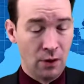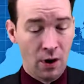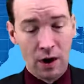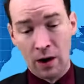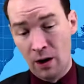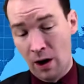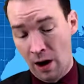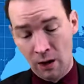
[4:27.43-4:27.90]

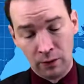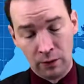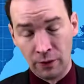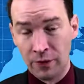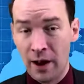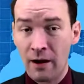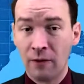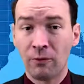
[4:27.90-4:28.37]
Or I'll
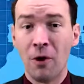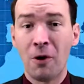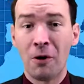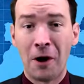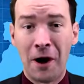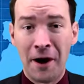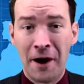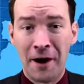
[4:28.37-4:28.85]
learn how
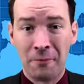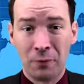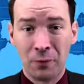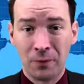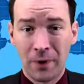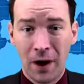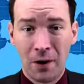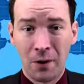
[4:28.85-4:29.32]
wrong I
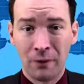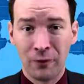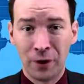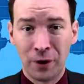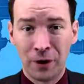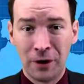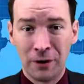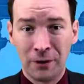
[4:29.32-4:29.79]
am,
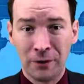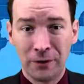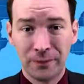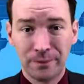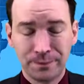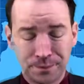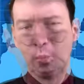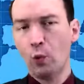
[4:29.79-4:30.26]
however it
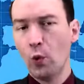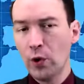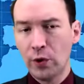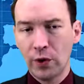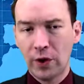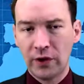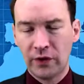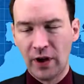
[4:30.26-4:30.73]
goes.
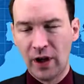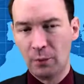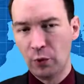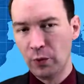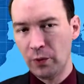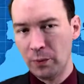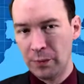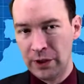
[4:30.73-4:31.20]
One good
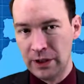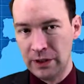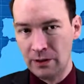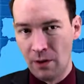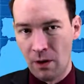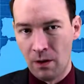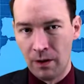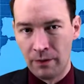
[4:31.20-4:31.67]
example would
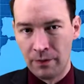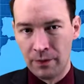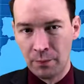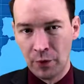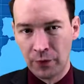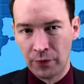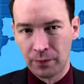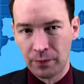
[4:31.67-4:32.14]
be the
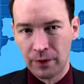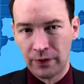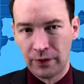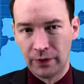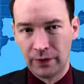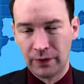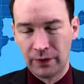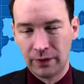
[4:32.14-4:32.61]
most
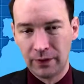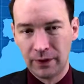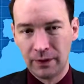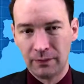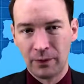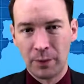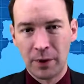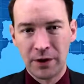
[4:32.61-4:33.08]
recent
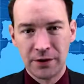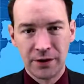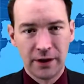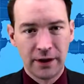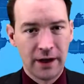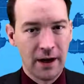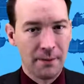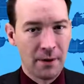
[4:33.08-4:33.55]
information
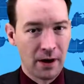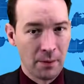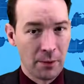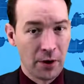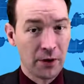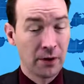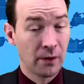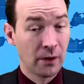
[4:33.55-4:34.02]
that came out
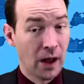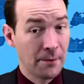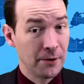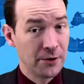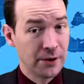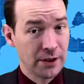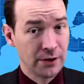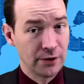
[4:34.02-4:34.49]
about the
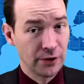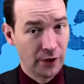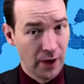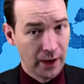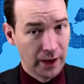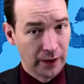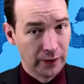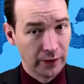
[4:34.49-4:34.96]
climate change
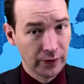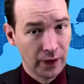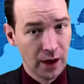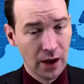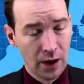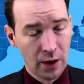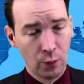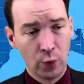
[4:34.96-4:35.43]
studies.
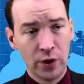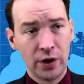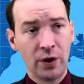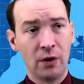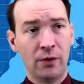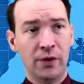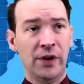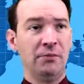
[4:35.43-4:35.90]
We
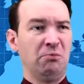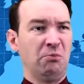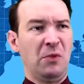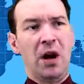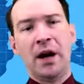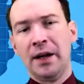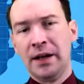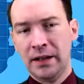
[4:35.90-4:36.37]
know that
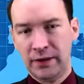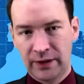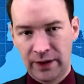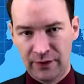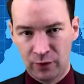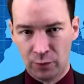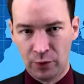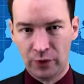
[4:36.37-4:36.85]

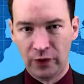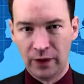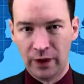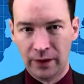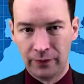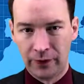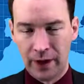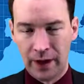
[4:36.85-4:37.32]

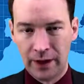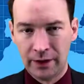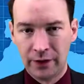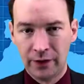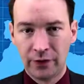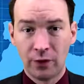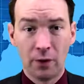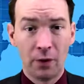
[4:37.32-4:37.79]
97% of
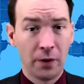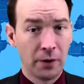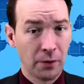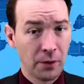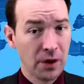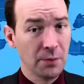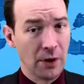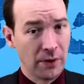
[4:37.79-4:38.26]
scientists are in
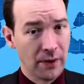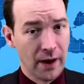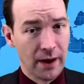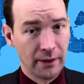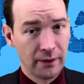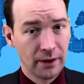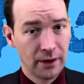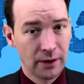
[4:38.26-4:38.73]
agreement
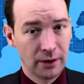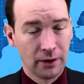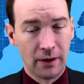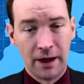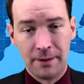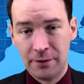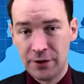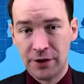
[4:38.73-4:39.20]
that
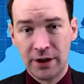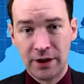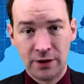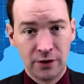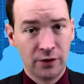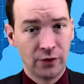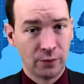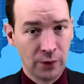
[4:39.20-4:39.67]
climate
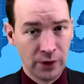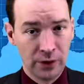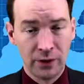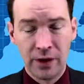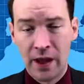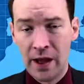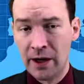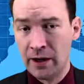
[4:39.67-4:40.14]
change is
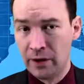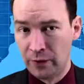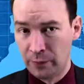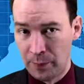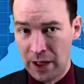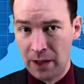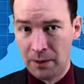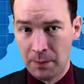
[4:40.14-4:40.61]
real and that it
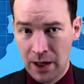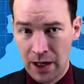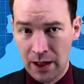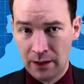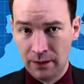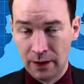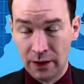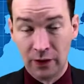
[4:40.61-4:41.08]
is
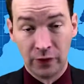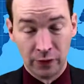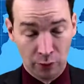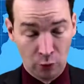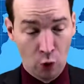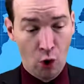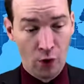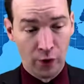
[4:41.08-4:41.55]
man-made, that it
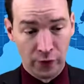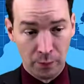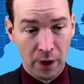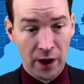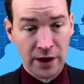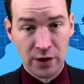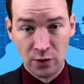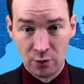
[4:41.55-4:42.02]
is caused
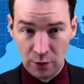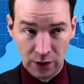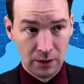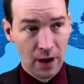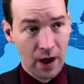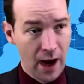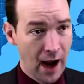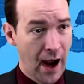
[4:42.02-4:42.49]
by
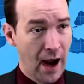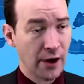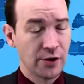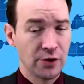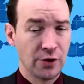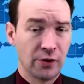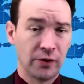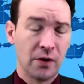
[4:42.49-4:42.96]
human
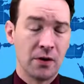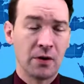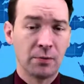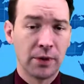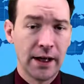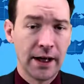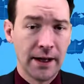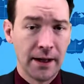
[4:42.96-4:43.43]
actions on
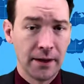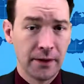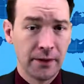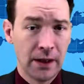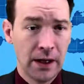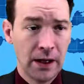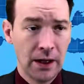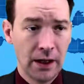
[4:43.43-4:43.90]
the
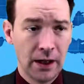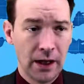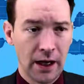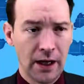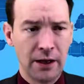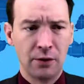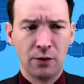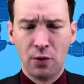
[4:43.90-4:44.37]
planet.
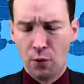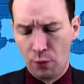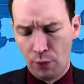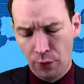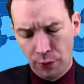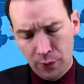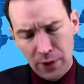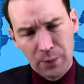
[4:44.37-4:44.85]
And
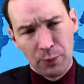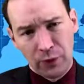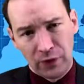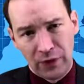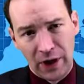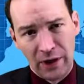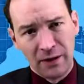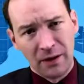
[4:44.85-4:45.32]

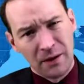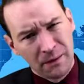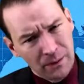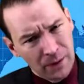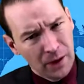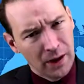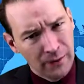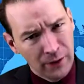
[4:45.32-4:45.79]
3%, a
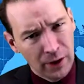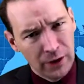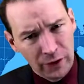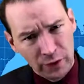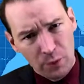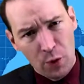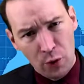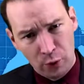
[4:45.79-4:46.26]
very,
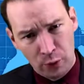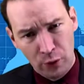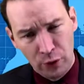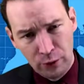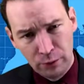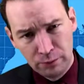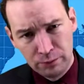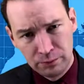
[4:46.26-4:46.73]
very small
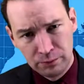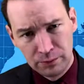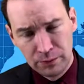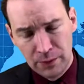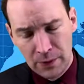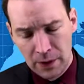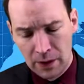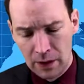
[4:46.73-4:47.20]
group,
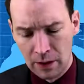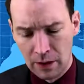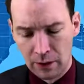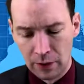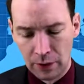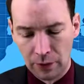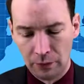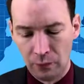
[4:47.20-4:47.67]

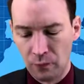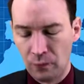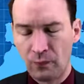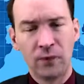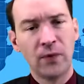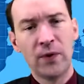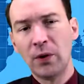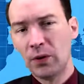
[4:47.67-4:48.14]

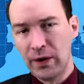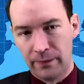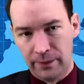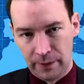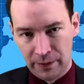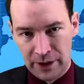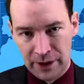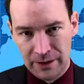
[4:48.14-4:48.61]
feel
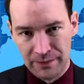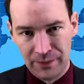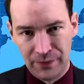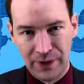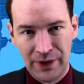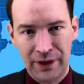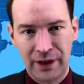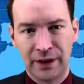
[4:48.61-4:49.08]
differently.
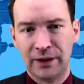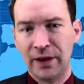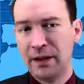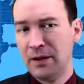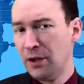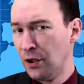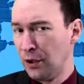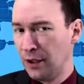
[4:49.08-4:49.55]
They think
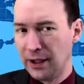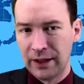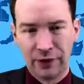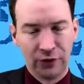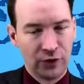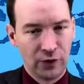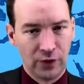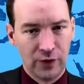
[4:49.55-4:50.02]
that
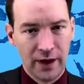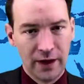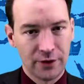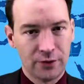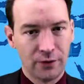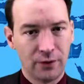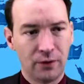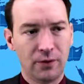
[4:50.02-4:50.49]
it's just
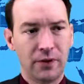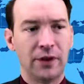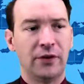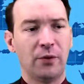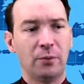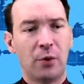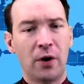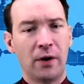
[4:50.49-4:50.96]
natural,
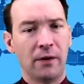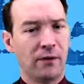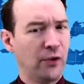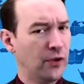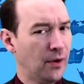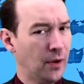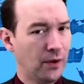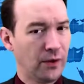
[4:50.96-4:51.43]
it's a part of
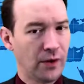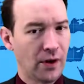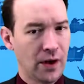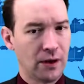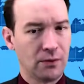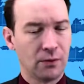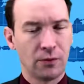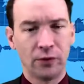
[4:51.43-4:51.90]
the sun
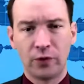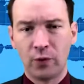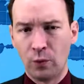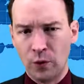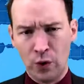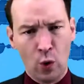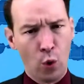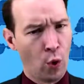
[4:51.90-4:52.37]
cycles
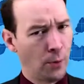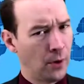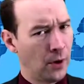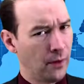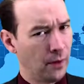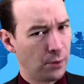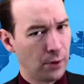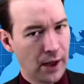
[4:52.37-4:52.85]
or the
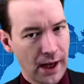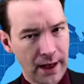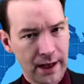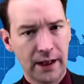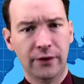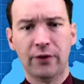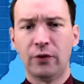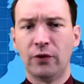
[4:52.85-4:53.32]
orbit of the
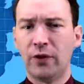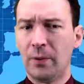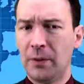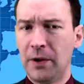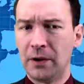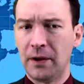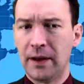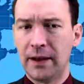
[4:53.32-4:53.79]
planets or
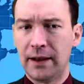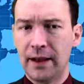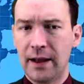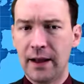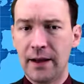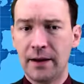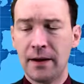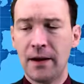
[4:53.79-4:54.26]
something like
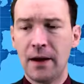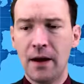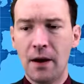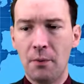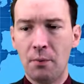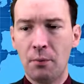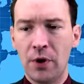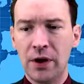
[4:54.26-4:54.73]
that,
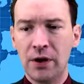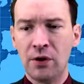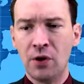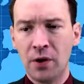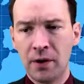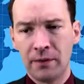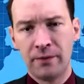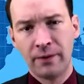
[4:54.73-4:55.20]
but
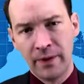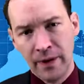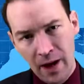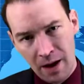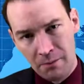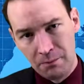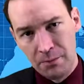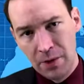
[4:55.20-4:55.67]
none of
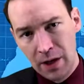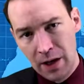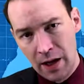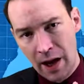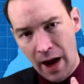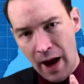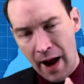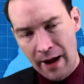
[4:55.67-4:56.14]
them
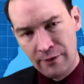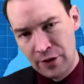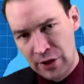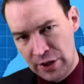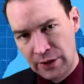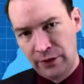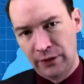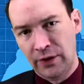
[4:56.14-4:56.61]
have
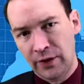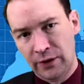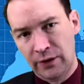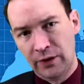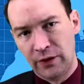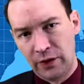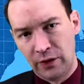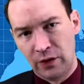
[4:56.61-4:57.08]
a
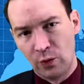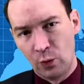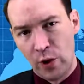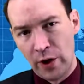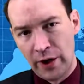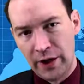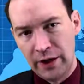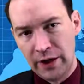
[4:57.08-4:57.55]
consensus as to
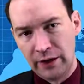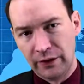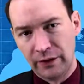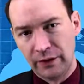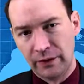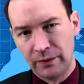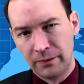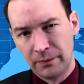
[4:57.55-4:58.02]
what it
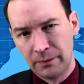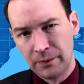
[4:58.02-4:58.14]
is.